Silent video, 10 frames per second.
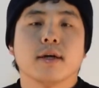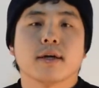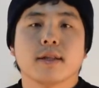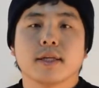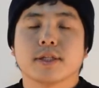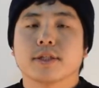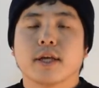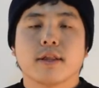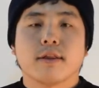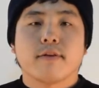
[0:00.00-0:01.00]
glitches
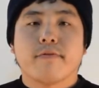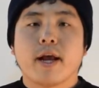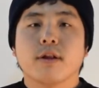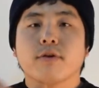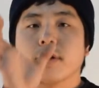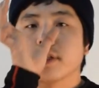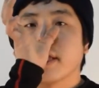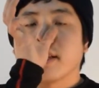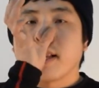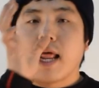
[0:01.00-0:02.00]
and failures
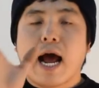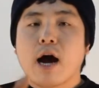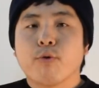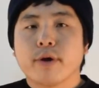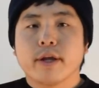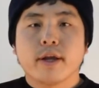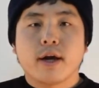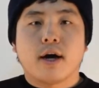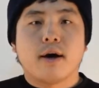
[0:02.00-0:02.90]
and how we